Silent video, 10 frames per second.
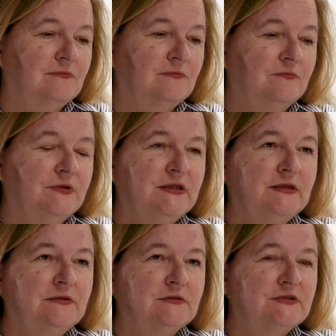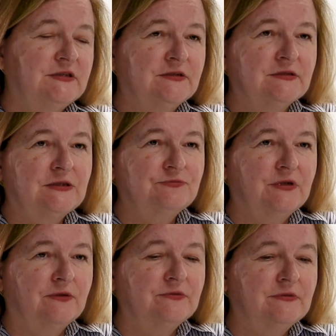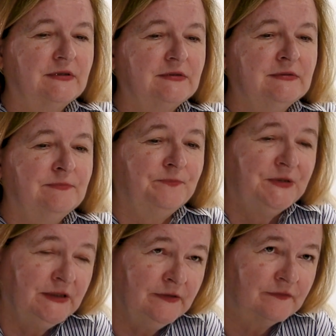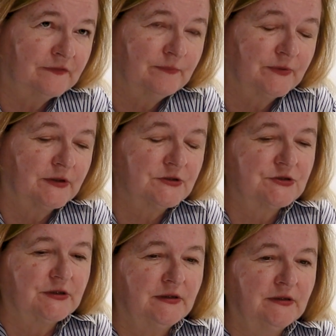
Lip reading: We consider that we are at peace, but